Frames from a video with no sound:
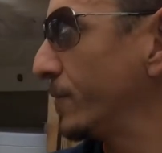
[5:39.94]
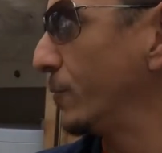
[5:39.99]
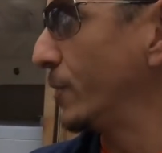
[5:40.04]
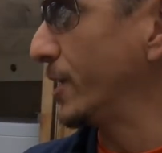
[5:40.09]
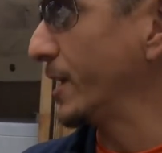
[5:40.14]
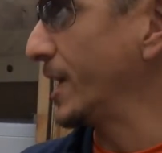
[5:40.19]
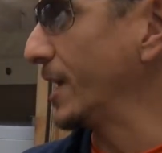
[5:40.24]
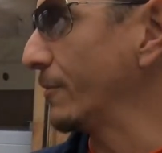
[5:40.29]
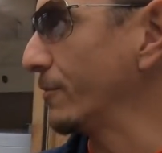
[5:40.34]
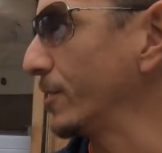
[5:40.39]
you
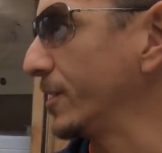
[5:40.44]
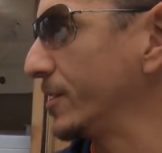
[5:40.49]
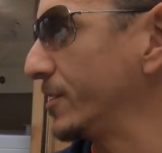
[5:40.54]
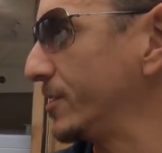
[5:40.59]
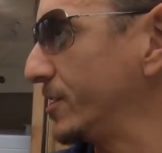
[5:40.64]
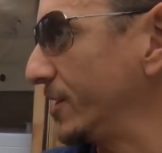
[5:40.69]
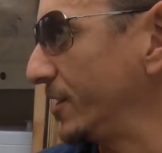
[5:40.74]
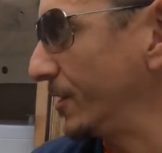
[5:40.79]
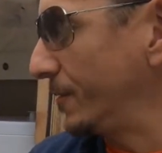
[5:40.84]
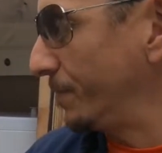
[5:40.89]
can't really
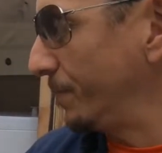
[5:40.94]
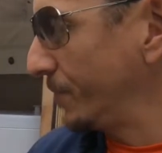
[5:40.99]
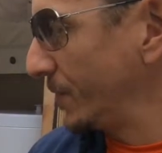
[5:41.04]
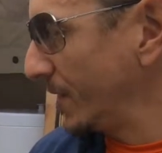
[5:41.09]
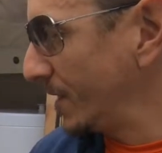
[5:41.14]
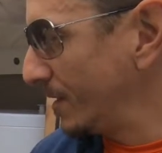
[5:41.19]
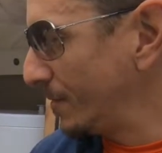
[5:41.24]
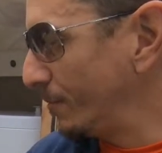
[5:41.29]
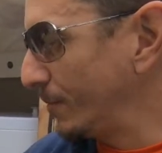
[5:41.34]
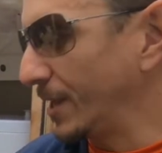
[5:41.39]
see them,
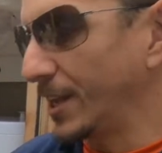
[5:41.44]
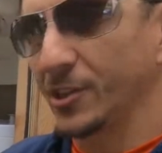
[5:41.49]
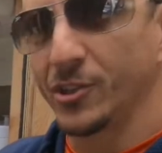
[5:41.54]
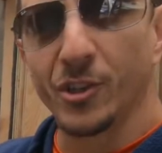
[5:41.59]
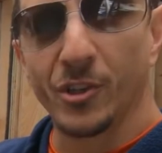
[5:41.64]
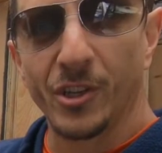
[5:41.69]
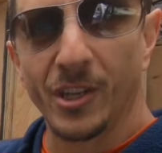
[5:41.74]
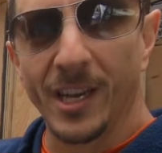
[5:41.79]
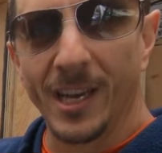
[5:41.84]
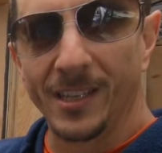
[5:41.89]
but I
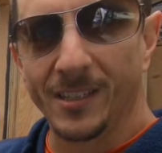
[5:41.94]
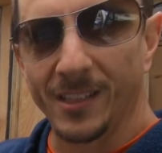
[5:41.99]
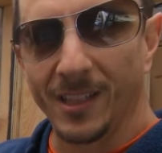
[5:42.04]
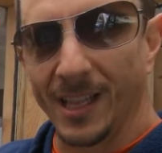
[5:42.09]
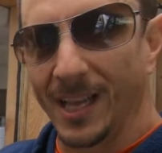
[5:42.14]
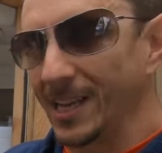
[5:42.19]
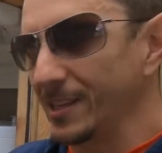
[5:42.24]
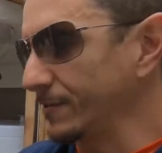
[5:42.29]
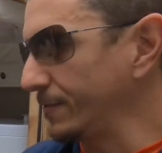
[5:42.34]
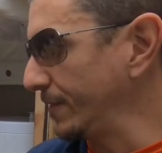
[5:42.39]
showed you guys in the
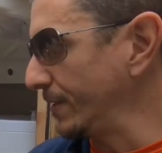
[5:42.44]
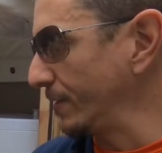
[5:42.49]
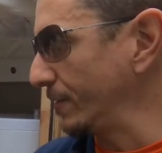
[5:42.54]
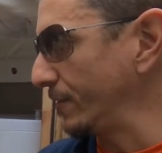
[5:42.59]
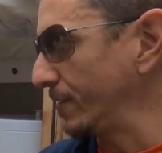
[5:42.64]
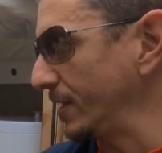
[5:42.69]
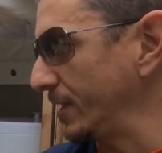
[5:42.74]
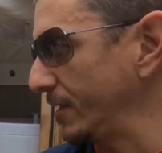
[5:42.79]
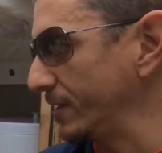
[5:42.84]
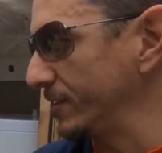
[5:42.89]
last video
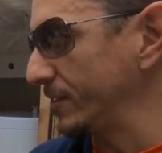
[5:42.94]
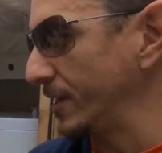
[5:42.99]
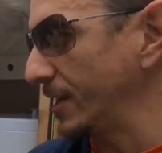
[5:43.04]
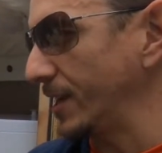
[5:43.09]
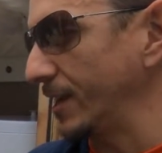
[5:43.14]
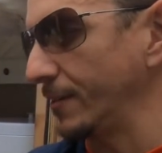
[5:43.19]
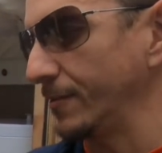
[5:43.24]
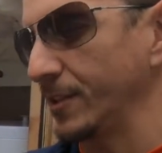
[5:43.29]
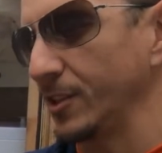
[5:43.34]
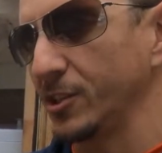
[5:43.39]

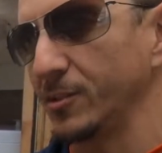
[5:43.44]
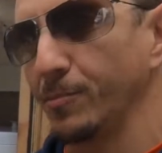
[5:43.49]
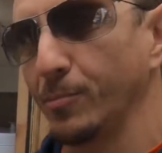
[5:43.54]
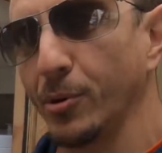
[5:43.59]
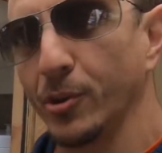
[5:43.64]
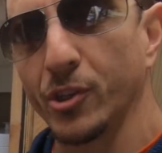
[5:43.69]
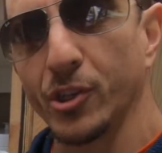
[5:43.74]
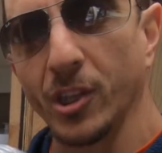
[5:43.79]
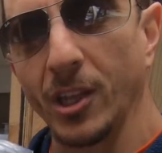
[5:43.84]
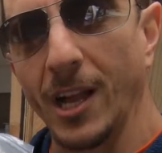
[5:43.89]
these
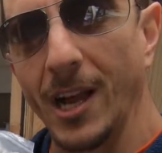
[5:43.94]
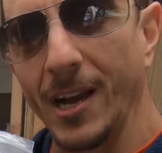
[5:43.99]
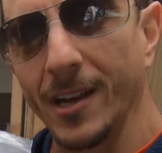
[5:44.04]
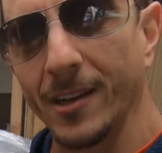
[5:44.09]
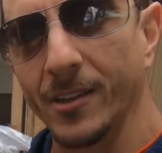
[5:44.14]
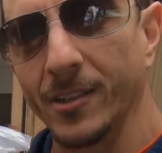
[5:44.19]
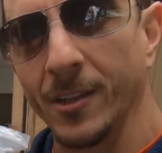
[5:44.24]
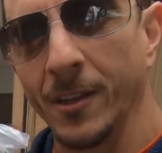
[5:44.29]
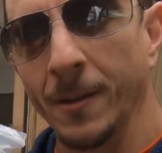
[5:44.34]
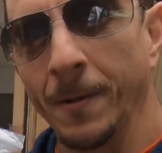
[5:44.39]
push
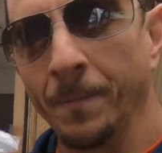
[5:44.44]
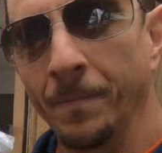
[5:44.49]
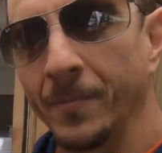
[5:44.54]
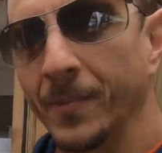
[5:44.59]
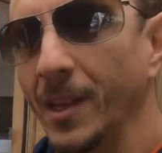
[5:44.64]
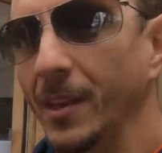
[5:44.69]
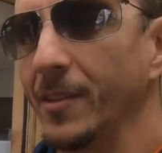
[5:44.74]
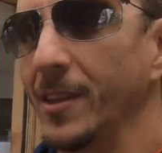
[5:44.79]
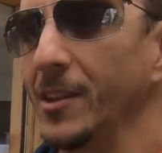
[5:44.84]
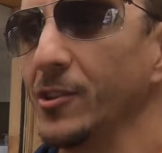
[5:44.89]
locks.
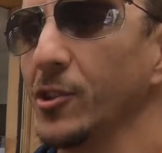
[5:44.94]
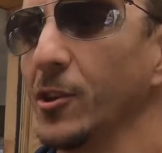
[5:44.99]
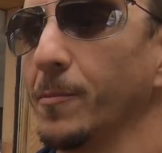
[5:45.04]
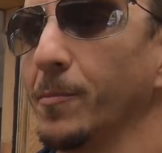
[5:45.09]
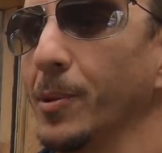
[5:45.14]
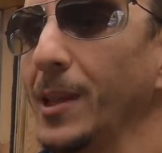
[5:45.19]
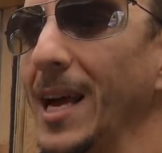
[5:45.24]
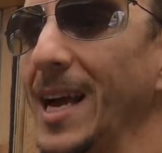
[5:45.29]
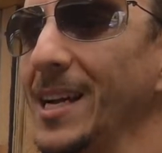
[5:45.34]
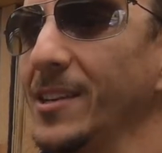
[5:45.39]
Now these are
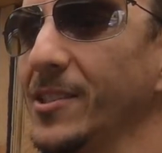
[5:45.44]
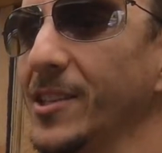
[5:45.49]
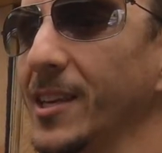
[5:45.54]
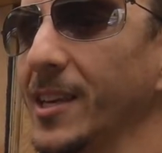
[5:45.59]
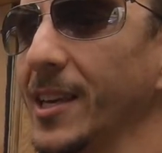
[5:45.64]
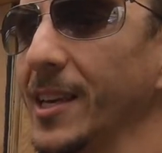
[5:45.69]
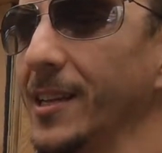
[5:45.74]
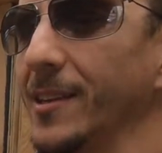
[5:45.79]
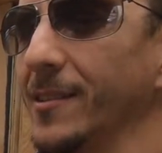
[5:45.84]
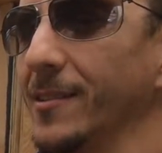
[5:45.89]
plastic
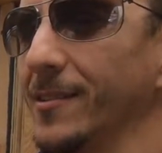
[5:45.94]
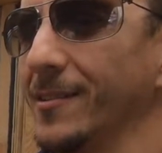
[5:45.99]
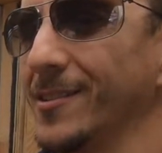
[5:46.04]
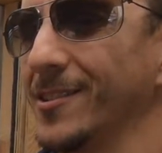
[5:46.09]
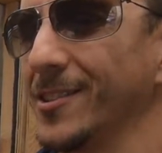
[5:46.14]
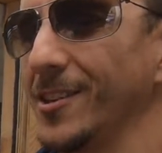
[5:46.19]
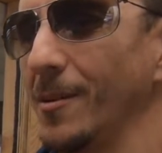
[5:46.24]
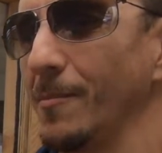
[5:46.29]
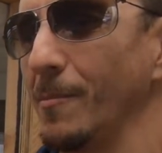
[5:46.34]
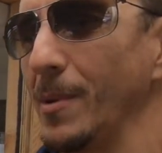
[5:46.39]
and
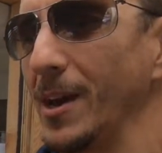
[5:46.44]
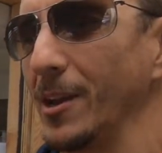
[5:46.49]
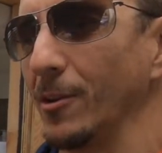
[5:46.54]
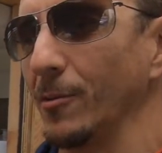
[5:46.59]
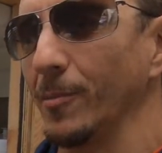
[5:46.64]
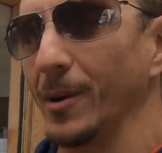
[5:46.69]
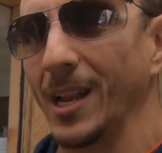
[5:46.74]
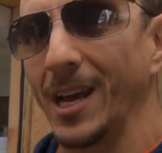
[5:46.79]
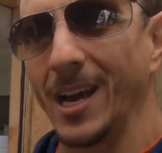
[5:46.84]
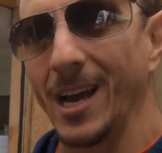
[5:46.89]
some metal,
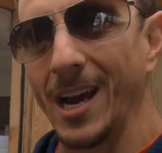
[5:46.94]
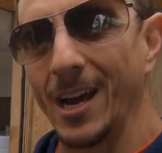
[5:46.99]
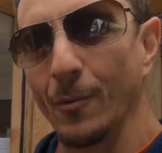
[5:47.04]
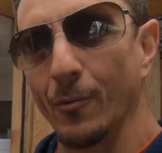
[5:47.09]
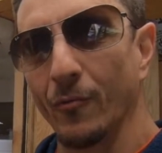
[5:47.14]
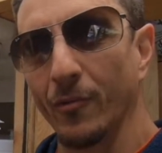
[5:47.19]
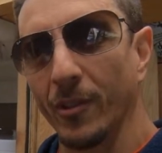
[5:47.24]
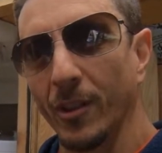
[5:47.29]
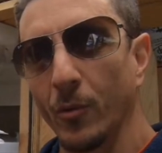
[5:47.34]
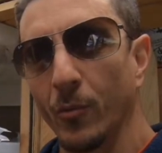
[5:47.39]
but I
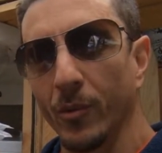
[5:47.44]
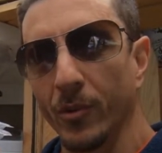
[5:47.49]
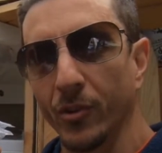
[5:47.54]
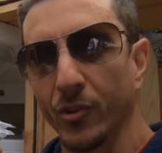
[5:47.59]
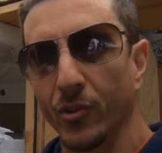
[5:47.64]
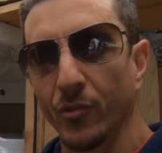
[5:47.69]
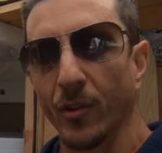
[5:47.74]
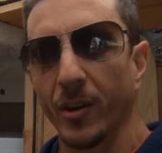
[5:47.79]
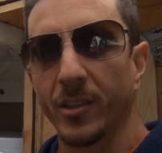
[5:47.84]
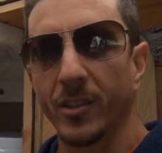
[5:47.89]
really wouldn't
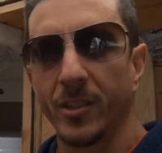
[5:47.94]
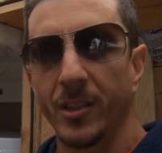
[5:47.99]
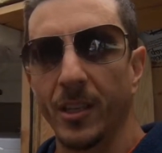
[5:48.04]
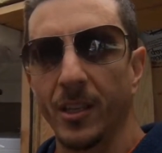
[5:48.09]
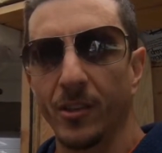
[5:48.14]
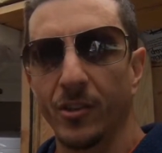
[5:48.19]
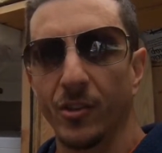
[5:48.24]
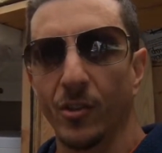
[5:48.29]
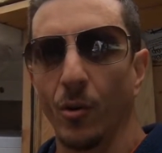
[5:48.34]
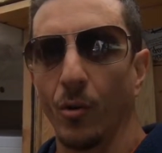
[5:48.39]
trust
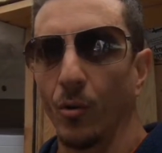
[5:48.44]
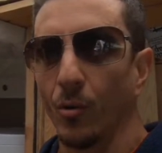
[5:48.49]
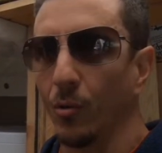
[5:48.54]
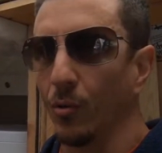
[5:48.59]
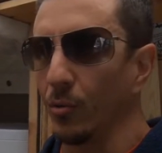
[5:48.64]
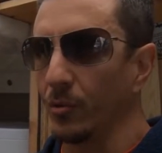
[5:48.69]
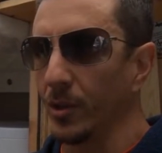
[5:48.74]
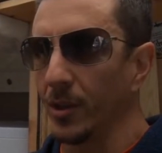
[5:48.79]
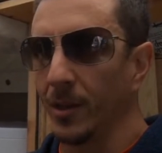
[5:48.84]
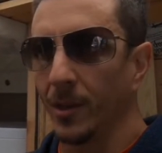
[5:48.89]
these to
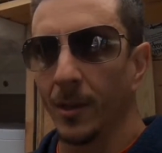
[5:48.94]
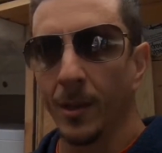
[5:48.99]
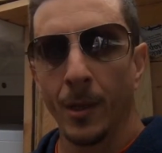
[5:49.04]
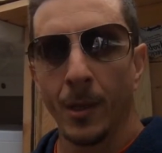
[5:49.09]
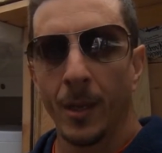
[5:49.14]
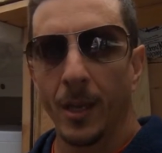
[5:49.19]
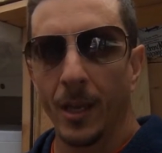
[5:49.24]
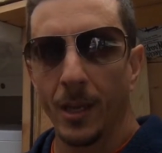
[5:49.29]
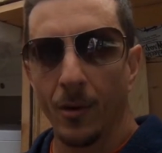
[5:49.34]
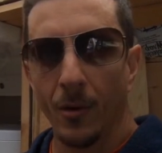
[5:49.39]
hold,
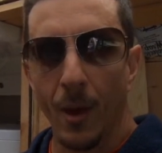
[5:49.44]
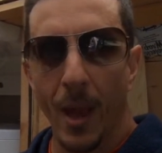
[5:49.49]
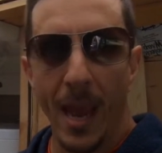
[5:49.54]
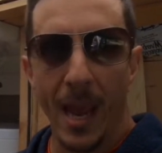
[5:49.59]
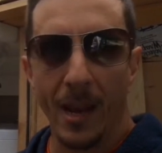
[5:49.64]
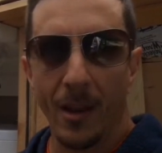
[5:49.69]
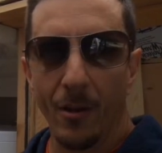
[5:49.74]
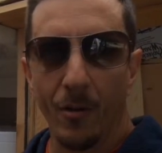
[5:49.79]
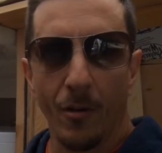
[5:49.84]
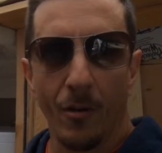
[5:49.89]
you know,
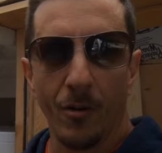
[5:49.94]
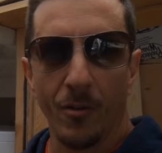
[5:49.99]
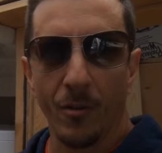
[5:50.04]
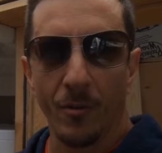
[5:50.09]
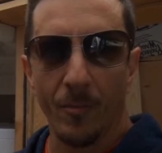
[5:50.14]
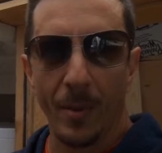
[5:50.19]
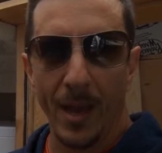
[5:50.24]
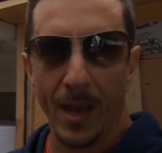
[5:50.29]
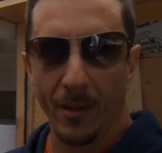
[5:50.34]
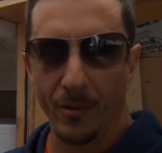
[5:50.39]
80 or
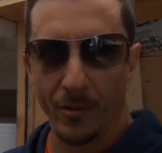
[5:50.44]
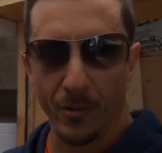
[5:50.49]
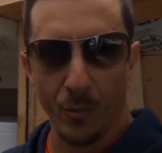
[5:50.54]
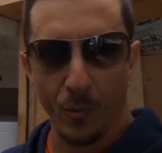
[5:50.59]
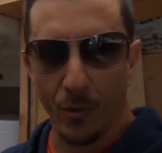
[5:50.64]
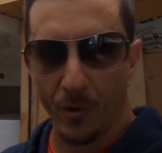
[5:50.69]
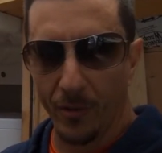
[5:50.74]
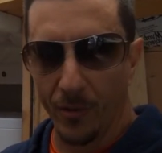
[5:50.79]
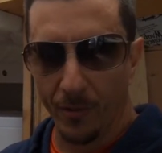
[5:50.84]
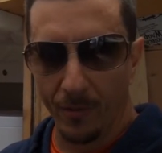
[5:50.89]
100 pounds
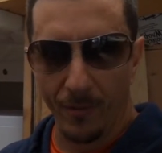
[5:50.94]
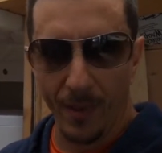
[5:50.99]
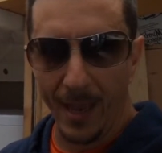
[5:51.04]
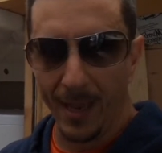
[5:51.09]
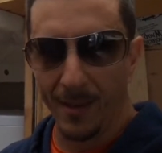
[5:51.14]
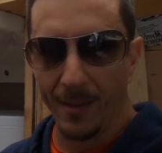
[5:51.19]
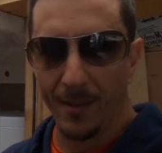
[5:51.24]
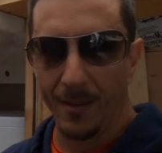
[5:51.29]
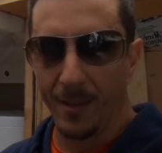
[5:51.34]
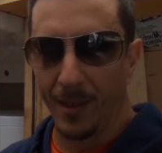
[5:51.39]
worth of
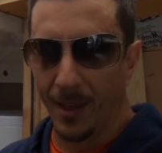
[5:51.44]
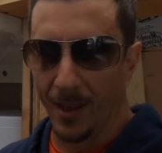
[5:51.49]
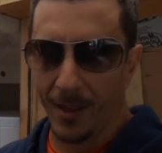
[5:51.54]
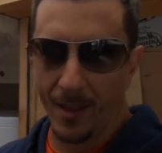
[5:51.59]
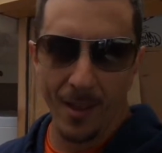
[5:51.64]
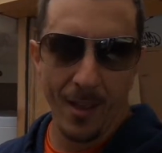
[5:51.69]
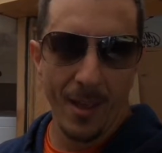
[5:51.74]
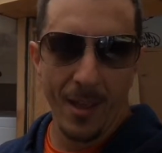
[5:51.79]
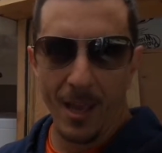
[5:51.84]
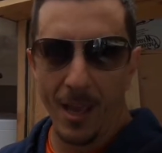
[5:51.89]
anything
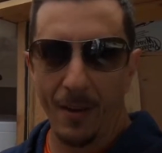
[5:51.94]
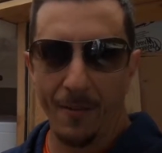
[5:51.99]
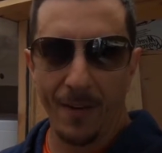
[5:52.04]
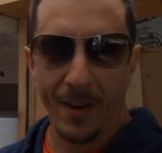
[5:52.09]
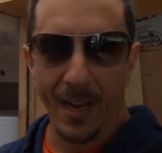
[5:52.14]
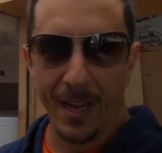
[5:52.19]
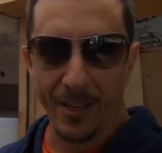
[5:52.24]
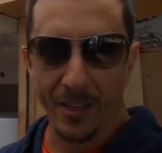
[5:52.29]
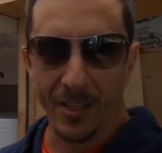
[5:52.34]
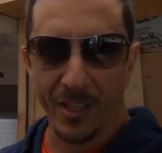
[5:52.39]
if I
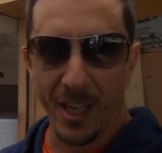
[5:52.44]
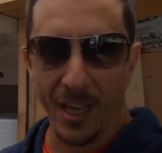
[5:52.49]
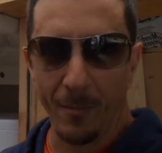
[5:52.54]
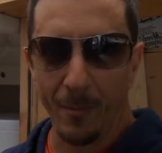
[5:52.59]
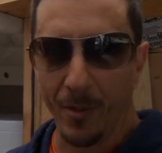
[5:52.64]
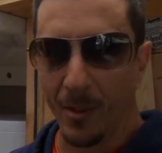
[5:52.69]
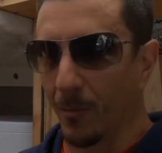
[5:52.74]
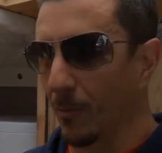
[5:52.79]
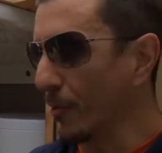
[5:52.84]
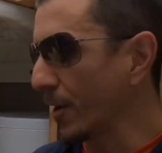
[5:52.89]
got to slam
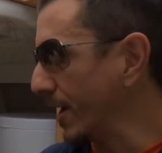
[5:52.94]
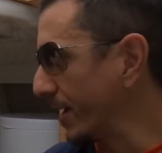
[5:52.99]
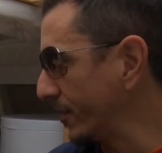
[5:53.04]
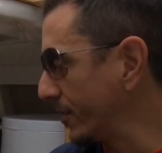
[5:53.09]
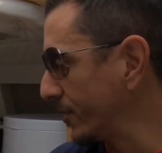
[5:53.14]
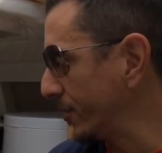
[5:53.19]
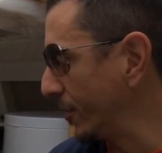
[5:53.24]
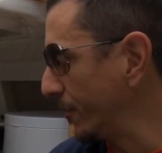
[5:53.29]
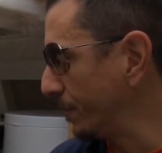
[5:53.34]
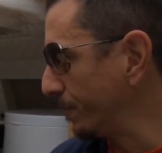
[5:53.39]
on the brakes.
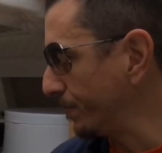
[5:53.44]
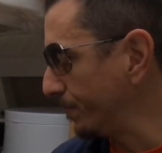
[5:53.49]
So